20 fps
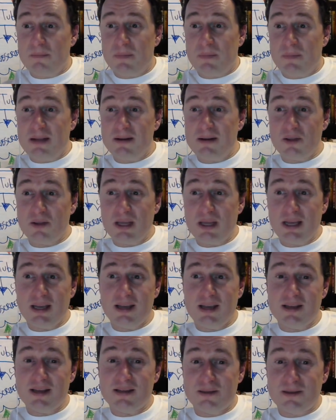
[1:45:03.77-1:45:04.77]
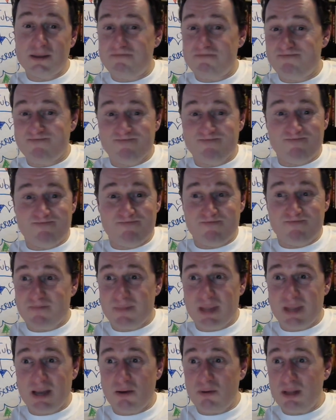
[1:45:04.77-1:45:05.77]
And the thing is,
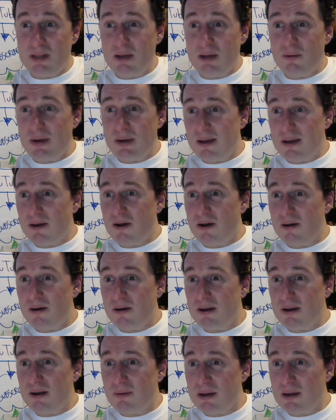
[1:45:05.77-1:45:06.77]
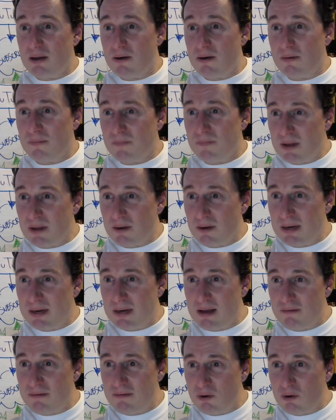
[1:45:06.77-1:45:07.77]
the only way, oh, here we go. I already
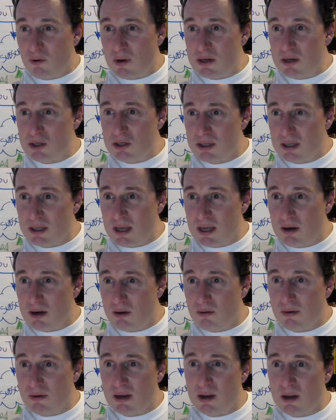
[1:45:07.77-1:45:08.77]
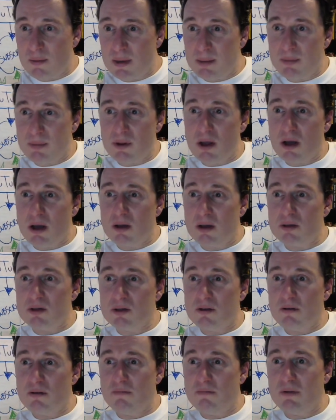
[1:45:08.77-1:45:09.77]
have a question category on my blog, so
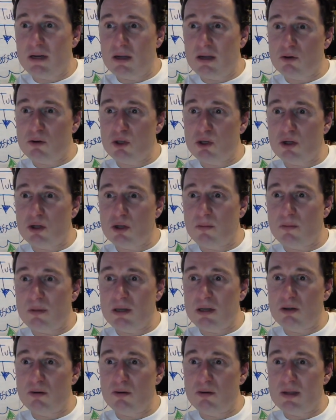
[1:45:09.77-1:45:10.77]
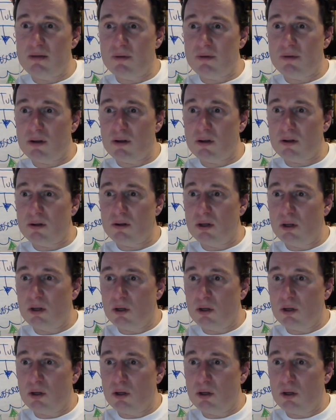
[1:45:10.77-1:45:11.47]
the videos shouldn't be too difficult.